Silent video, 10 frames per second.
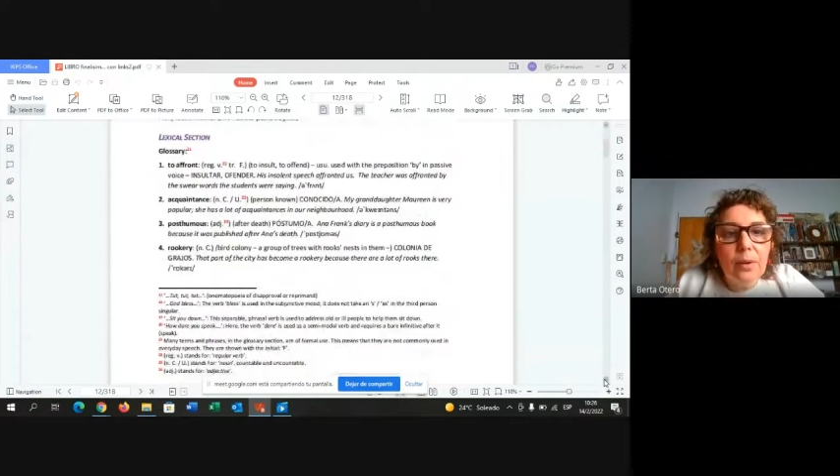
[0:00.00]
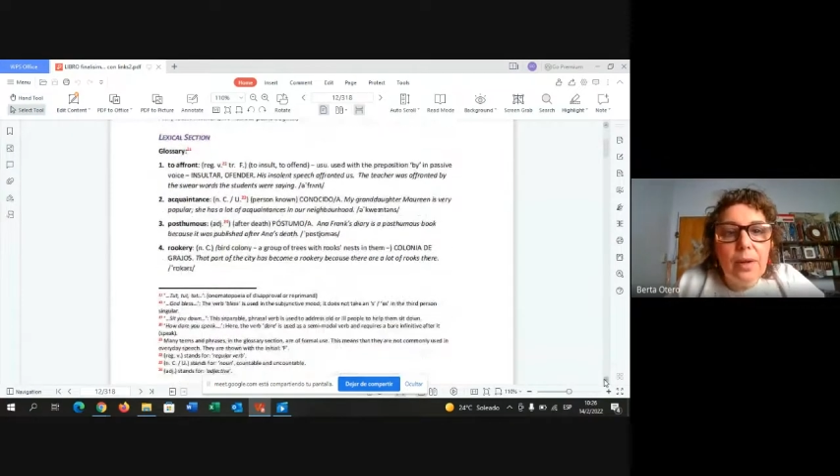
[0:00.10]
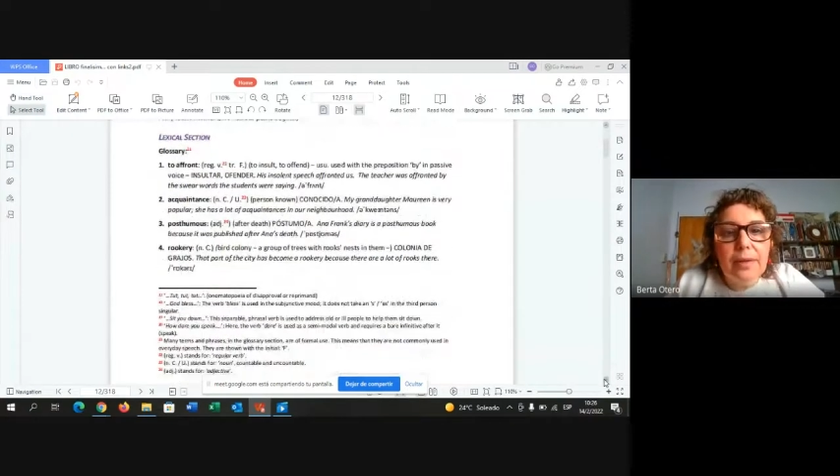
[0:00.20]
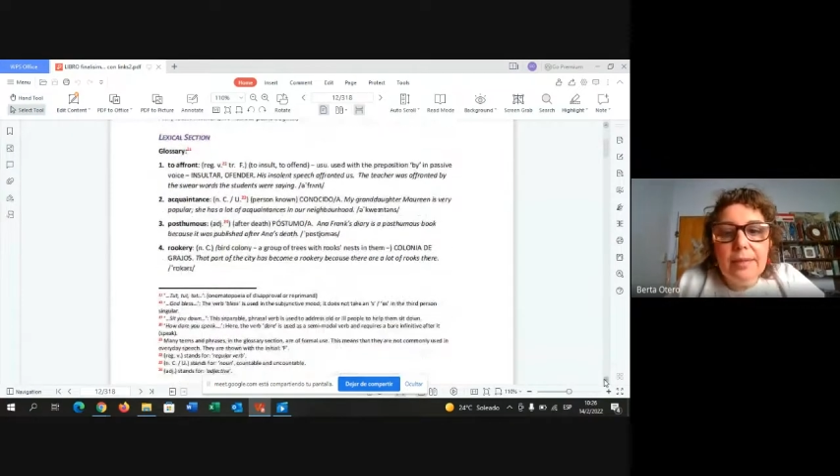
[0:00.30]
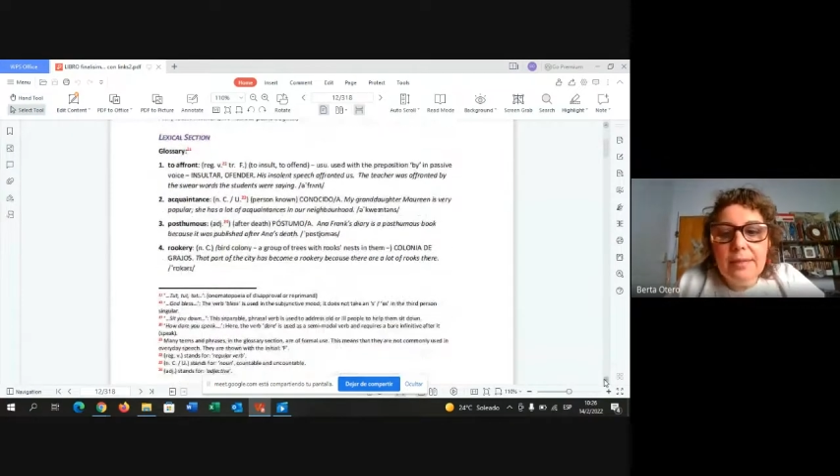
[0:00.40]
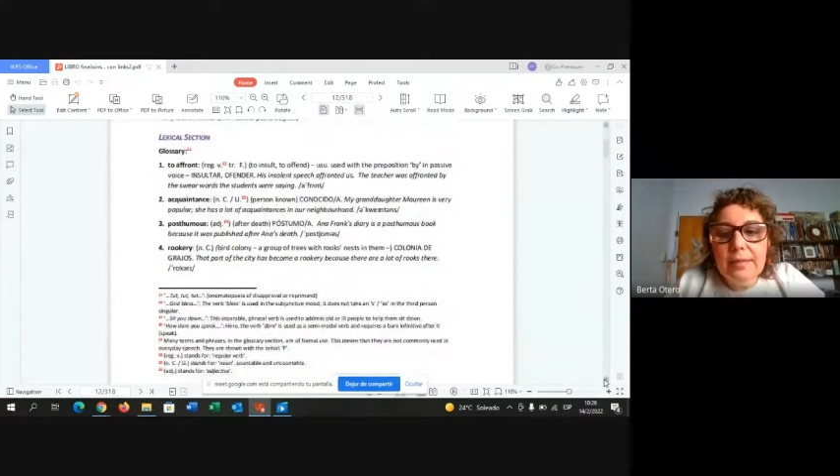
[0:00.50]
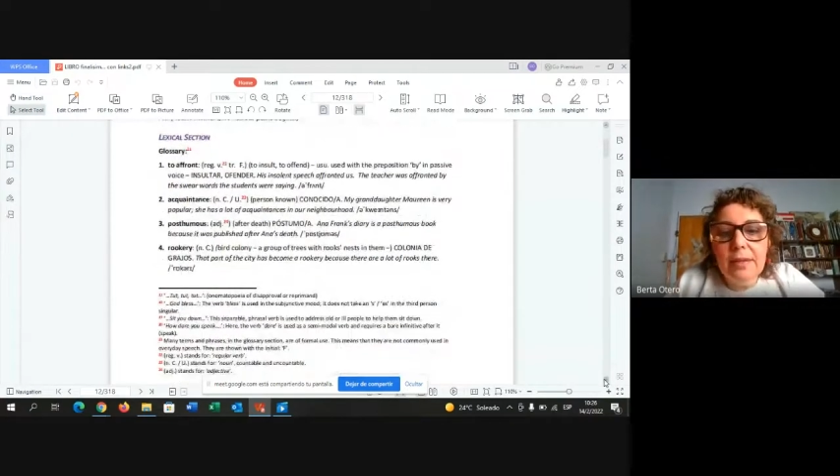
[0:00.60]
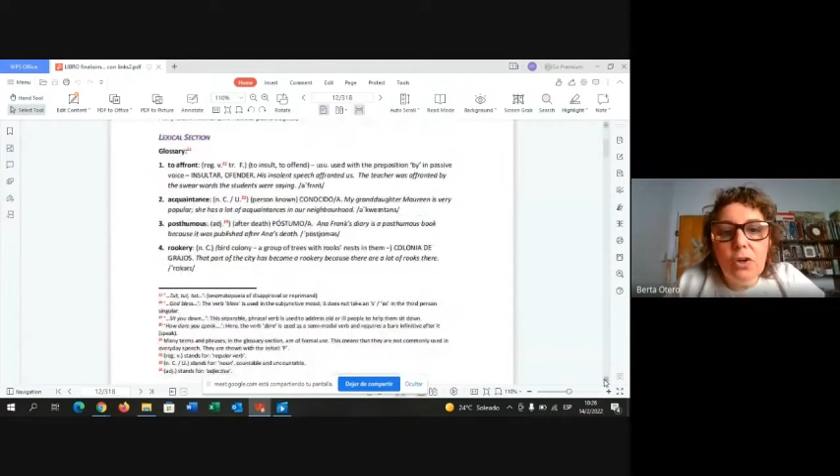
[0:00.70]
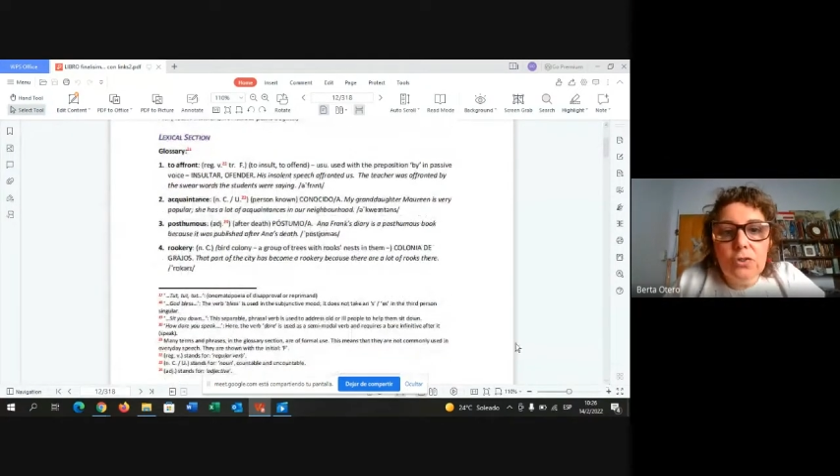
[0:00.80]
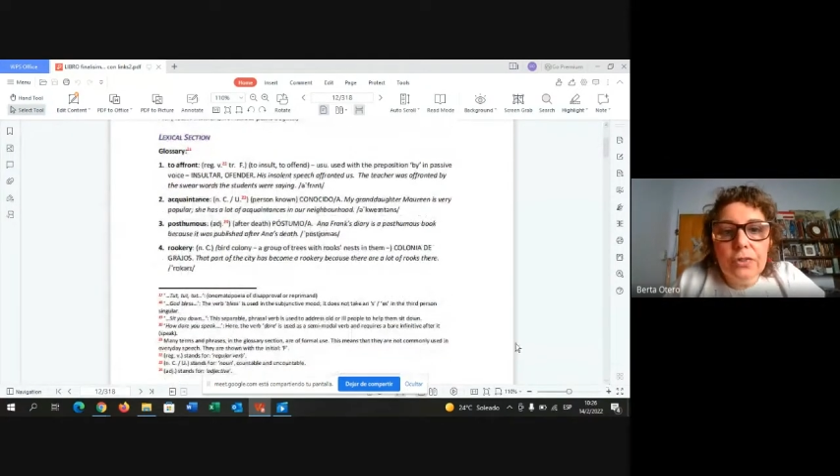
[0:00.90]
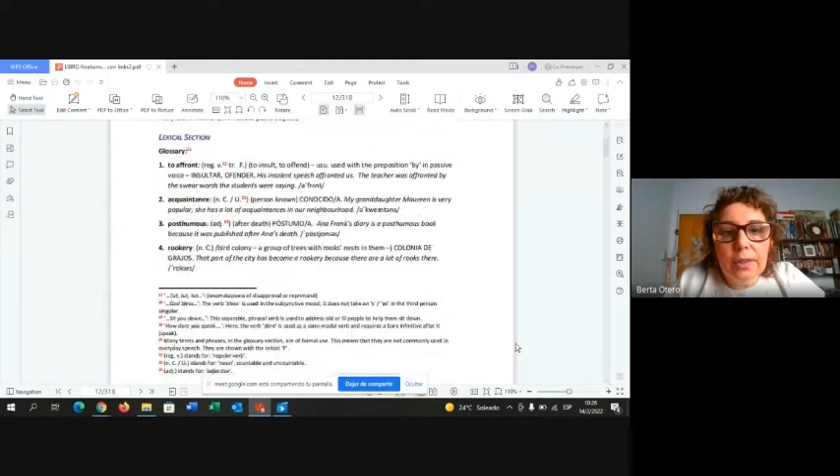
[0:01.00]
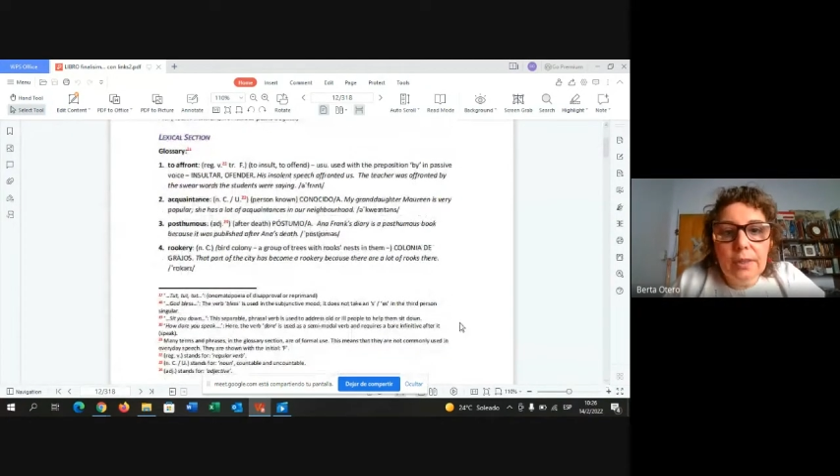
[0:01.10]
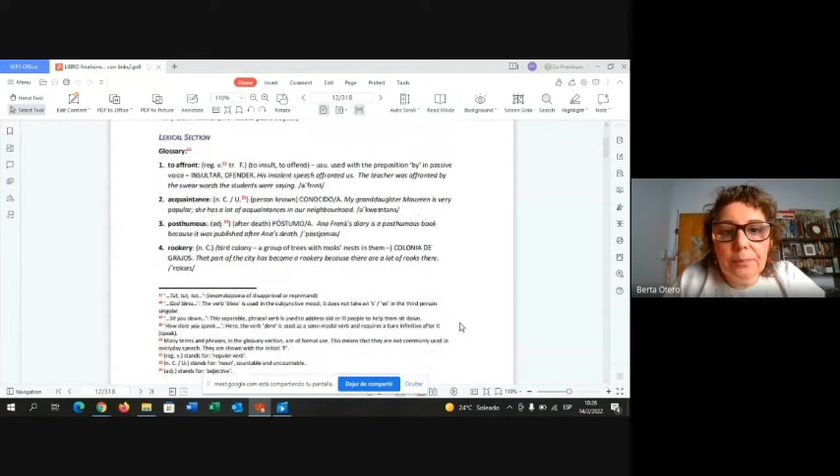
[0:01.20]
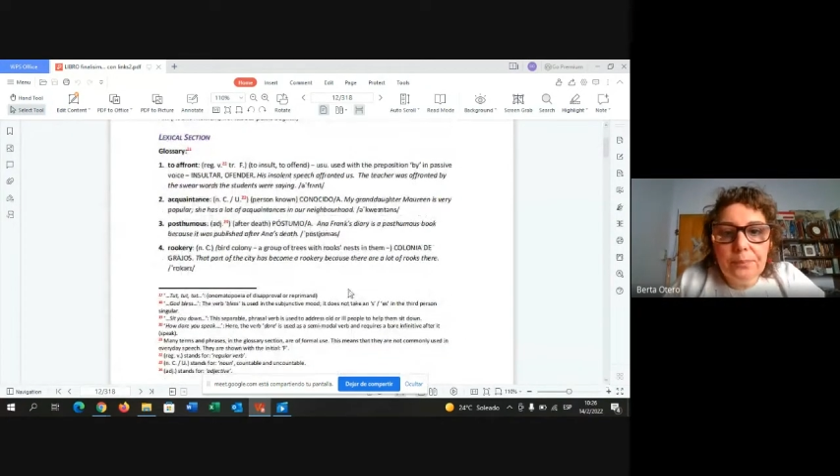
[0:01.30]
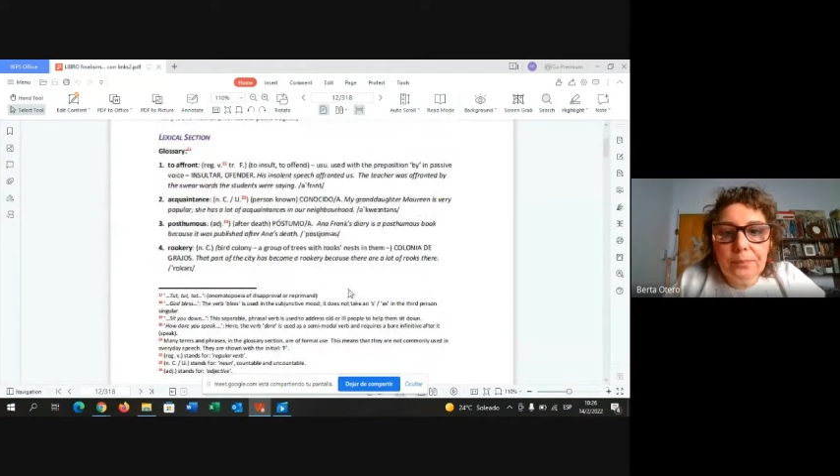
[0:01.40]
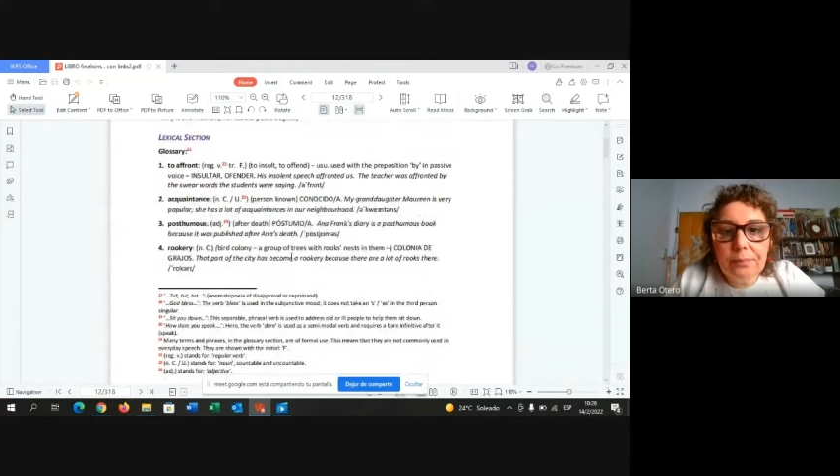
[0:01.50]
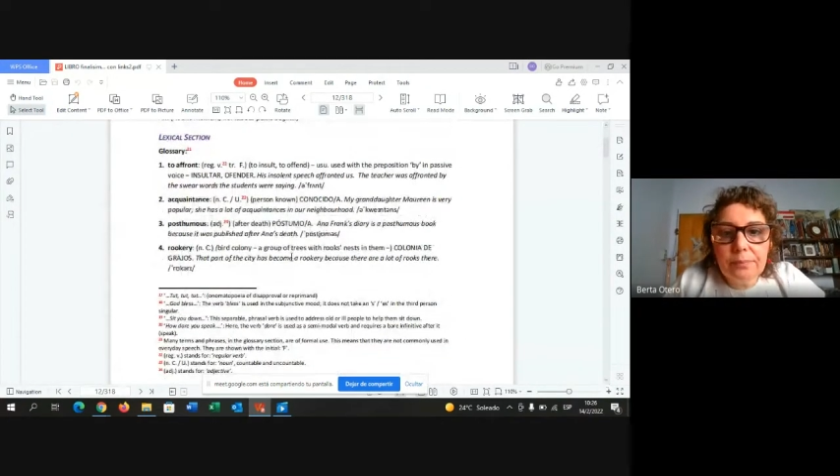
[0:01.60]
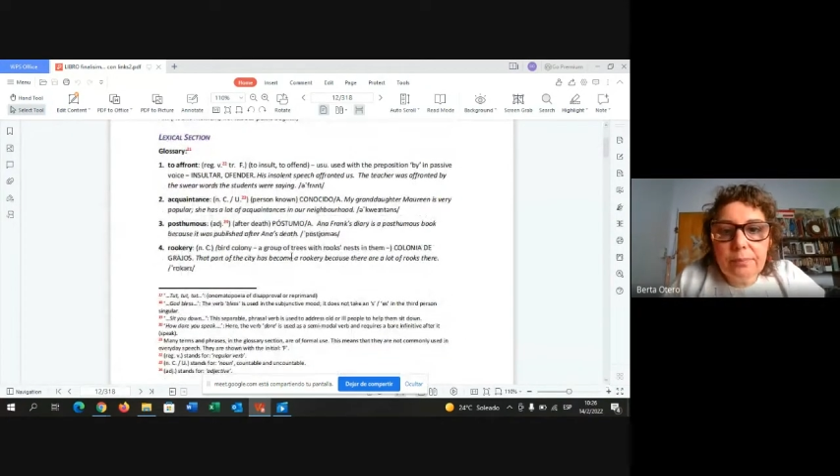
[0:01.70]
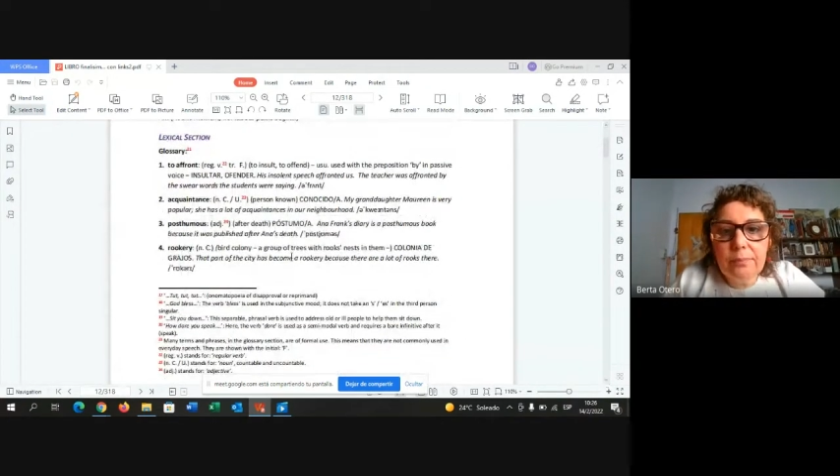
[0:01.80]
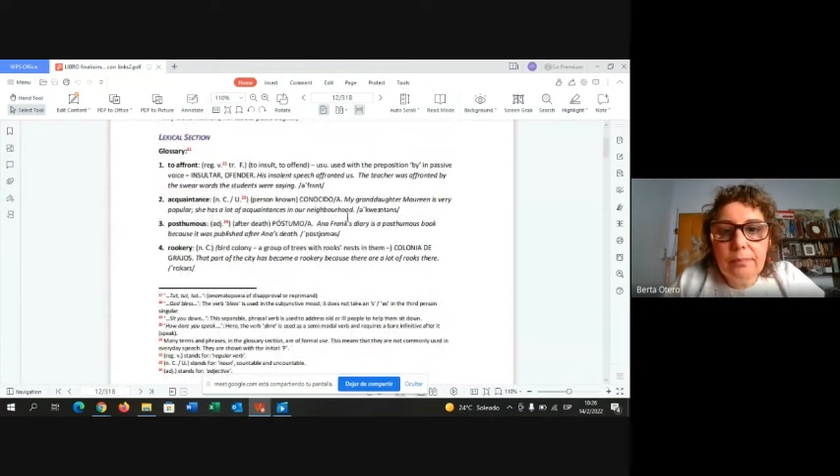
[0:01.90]
Well, this is the glossary.
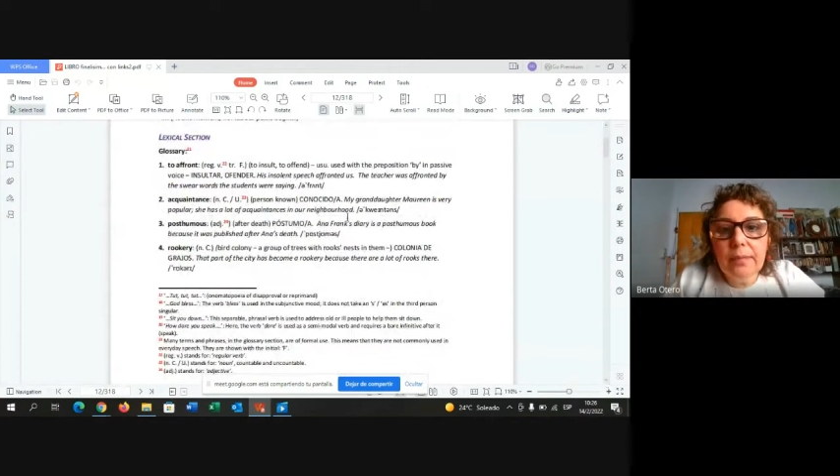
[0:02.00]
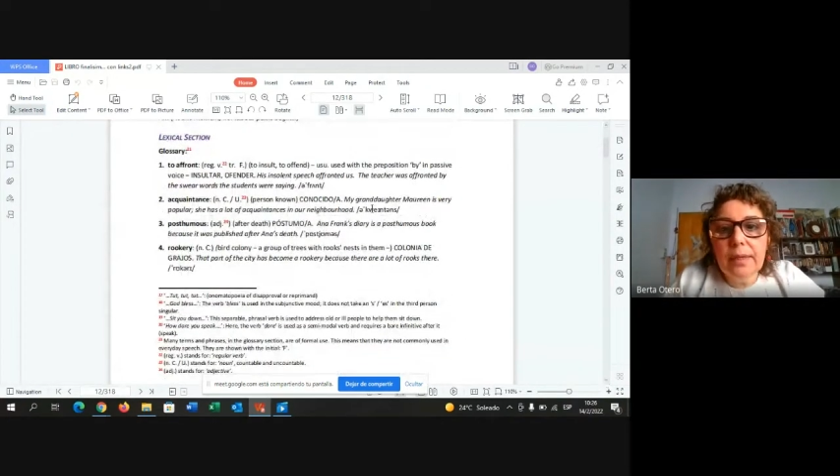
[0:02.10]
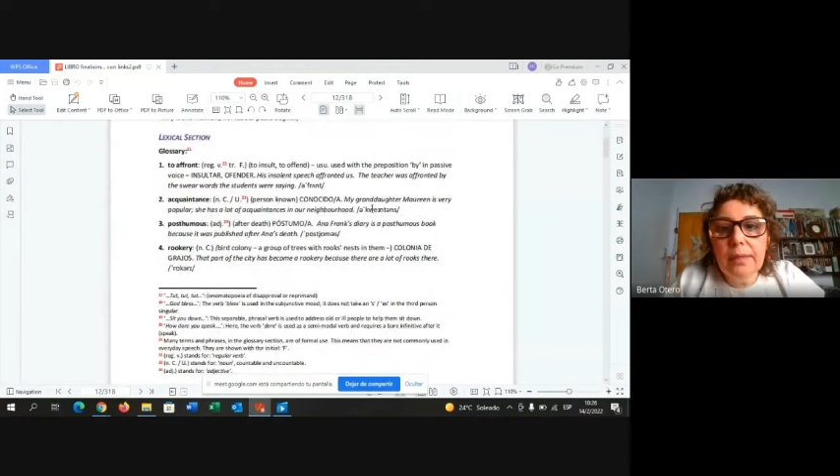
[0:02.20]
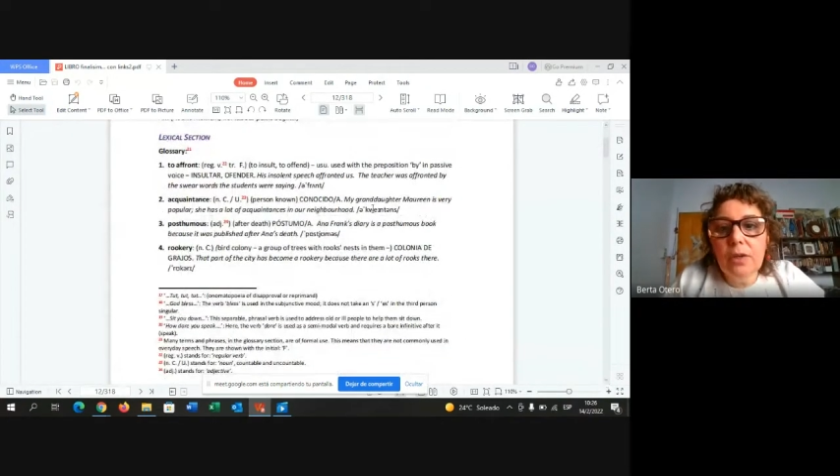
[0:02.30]
In the